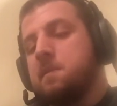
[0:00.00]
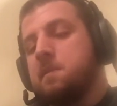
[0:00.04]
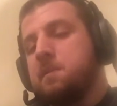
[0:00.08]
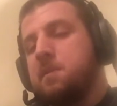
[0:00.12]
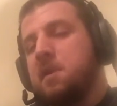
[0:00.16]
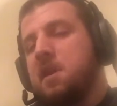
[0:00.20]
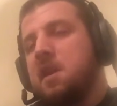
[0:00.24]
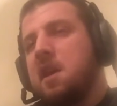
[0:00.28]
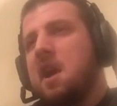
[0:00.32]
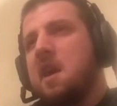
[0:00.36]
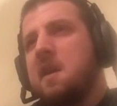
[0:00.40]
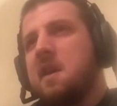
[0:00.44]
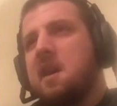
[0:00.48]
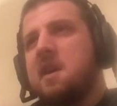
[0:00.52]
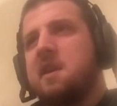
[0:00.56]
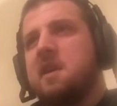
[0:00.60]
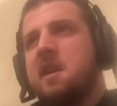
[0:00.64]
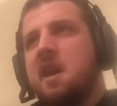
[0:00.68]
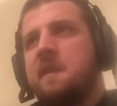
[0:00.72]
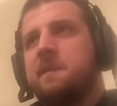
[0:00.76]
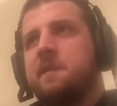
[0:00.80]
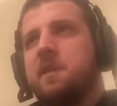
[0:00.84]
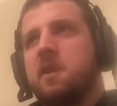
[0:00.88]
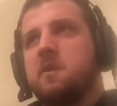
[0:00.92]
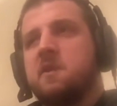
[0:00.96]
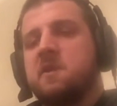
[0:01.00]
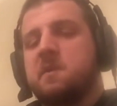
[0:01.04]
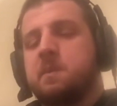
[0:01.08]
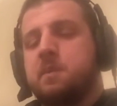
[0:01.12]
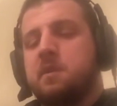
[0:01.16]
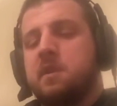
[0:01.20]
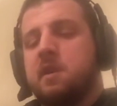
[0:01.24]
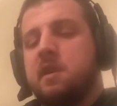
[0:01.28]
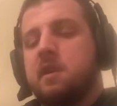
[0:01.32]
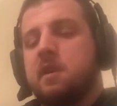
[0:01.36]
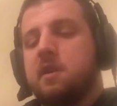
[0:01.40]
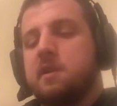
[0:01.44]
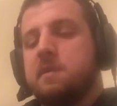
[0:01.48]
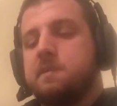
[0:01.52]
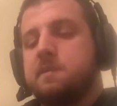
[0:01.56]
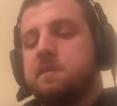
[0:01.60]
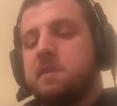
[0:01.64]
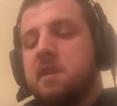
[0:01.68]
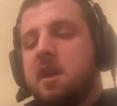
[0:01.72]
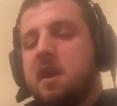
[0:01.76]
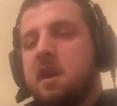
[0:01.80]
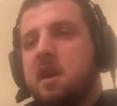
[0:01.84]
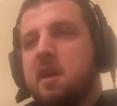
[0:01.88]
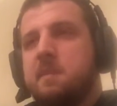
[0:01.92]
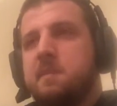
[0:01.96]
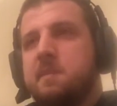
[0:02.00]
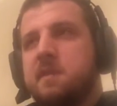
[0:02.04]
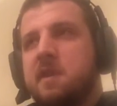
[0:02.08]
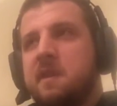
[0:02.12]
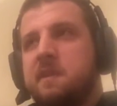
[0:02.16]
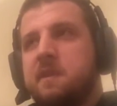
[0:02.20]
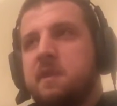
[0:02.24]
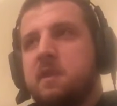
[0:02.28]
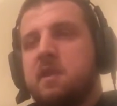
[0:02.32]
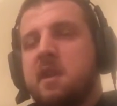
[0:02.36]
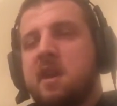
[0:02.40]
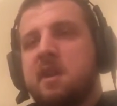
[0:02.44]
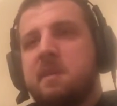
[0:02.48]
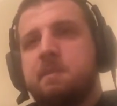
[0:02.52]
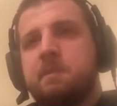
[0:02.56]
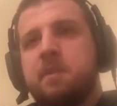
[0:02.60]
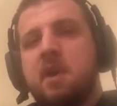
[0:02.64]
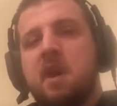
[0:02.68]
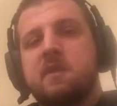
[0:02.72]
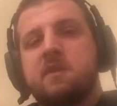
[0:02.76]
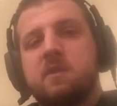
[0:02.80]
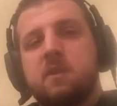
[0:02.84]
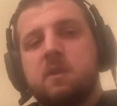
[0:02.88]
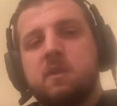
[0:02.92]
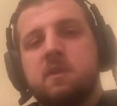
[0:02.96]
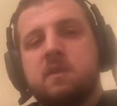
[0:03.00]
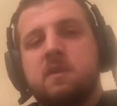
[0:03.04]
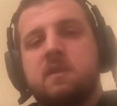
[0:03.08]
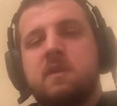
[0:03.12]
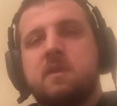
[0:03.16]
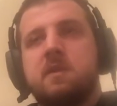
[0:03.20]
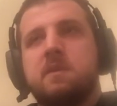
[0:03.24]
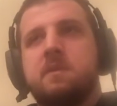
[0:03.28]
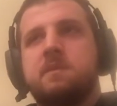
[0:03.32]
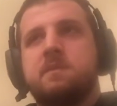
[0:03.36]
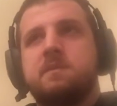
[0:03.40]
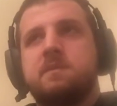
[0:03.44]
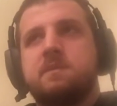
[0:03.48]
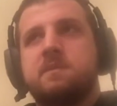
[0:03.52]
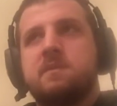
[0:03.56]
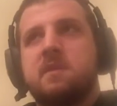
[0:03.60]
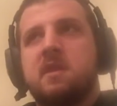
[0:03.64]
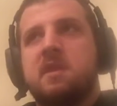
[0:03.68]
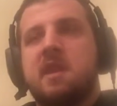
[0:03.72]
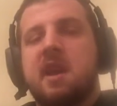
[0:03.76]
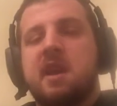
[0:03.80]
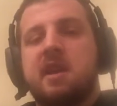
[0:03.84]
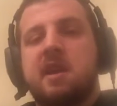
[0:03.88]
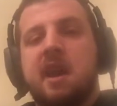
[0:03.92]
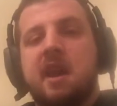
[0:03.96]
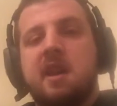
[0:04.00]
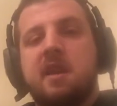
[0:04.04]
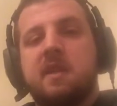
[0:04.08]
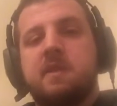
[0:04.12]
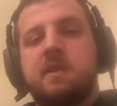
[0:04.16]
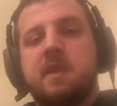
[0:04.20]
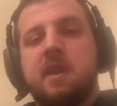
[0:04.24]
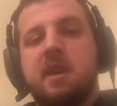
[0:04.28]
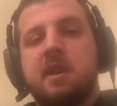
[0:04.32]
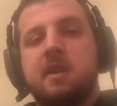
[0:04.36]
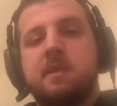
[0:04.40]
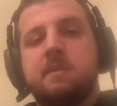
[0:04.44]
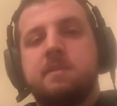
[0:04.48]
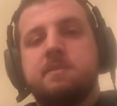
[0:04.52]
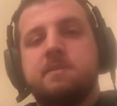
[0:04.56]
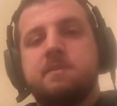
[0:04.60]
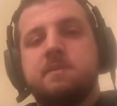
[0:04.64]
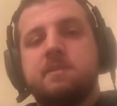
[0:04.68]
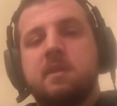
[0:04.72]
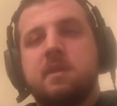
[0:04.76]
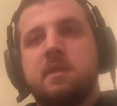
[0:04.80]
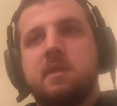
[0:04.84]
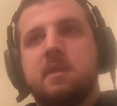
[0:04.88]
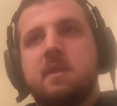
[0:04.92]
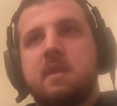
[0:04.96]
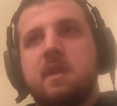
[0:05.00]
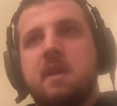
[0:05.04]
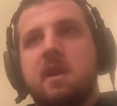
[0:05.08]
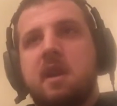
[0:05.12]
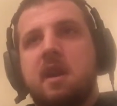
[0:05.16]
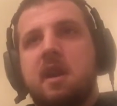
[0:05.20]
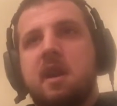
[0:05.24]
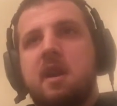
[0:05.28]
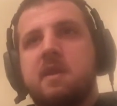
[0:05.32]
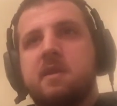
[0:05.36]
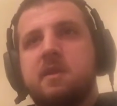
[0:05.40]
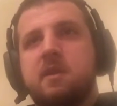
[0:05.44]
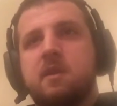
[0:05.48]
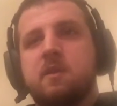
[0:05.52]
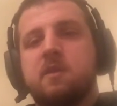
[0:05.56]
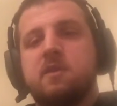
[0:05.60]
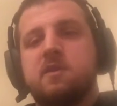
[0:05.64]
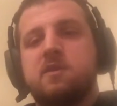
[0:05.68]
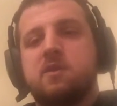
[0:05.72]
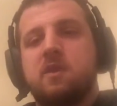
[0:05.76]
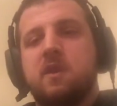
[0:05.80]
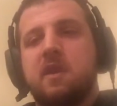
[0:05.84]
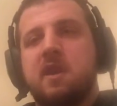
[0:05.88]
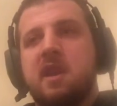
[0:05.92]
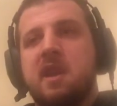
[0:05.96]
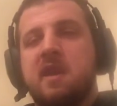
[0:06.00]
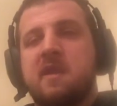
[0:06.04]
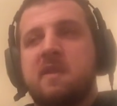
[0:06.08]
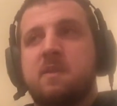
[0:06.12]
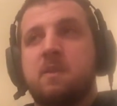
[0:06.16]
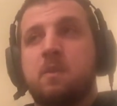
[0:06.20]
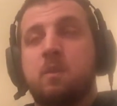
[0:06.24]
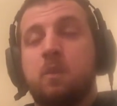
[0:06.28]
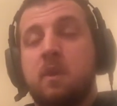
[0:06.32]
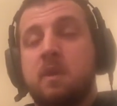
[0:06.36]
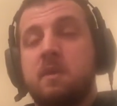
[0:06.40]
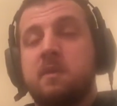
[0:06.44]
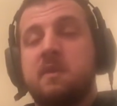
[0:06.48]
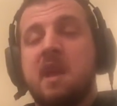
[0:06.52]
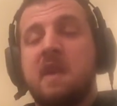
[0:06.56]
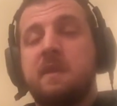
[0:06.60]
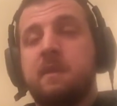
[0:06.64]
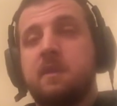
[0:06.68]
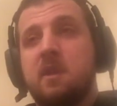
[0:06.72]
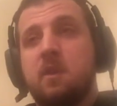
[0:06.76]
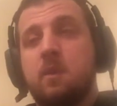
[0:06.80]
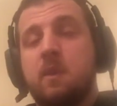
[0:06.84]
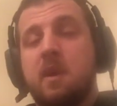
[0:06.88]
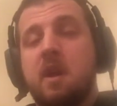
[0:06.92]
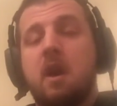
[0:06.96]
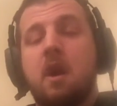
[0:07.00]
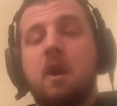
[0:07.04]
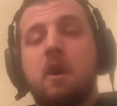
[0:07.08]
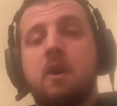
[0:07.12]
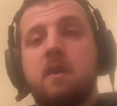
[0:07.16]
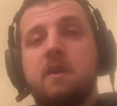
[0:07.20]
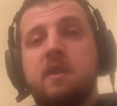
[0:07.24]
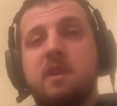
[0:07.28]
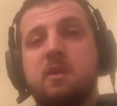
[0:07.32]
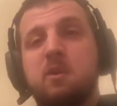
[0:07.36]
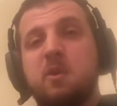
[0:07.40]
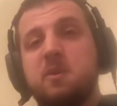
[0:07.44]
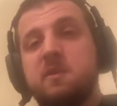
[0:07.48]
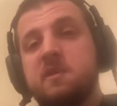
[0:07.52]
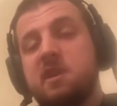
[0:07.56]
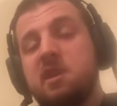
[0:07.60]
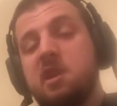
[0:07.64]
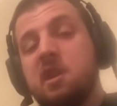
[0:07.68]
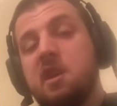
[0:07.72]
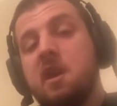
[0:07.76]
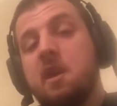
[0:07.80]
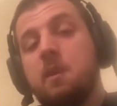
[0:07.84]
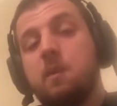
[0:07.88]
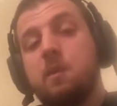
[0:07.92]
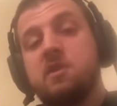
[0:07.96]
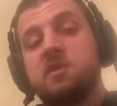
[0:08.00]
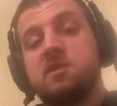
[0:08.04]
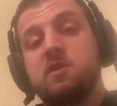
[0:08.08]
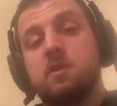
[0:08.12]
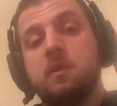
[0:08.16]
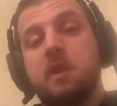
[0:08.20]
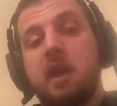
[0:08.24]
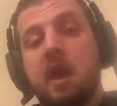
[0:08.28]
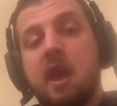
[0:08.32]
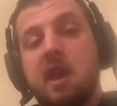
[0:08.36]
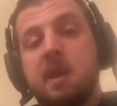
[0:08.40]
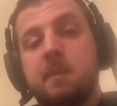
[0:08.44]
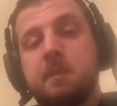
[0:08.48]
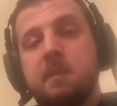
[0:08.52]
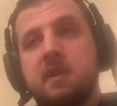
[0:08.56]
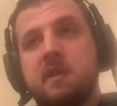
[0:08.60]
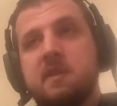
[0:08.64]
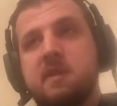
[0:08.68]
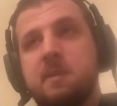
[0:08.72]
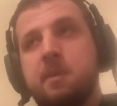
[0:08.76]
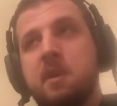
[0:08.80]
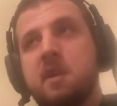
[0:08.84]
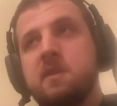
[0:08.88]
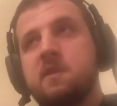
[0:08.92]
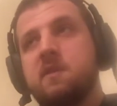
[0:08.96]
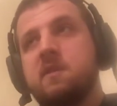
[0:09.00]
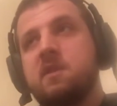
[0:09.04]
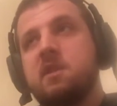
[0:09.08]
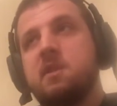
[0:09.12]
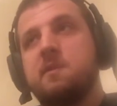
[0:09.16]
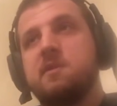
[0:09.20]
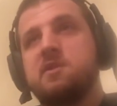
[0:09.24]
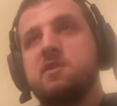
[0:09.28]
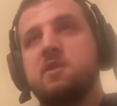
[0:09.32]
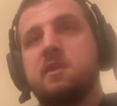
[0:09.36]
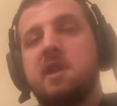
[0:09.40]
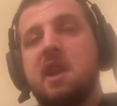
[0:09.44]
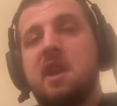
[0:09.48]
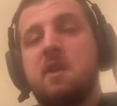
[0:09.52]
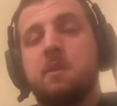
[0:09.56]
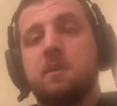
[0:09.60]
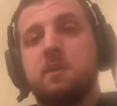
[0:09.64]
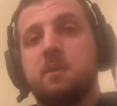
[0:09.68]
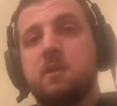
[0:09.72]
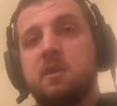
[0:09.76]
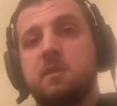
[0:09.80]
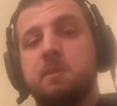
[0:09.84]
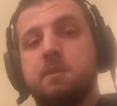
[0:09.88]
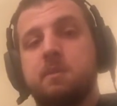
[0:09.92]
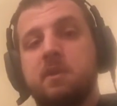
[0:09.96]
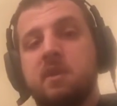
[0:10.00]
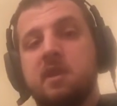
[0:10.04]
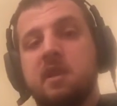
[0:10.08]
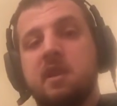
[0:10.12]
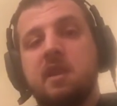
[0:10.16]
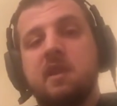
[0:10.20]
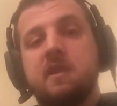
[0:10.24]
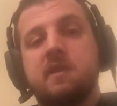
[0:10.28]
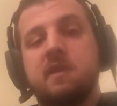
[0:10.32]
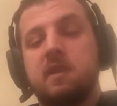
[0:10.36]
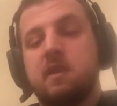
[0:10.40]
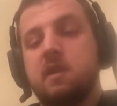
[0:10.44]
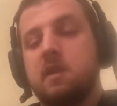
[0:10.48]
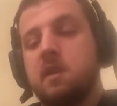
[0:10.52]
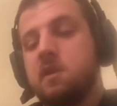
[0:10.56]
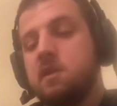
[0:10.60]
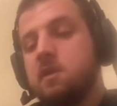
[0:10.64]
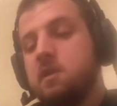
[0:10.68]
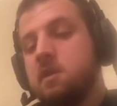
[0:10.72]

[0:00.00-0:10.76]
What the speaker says: But I thought it was pretty good. If you like puzzles and that kind of thing, you'll enjoy it. It's definitely way harder than what was in the original game, because the puzzles in the original game were pretty easy,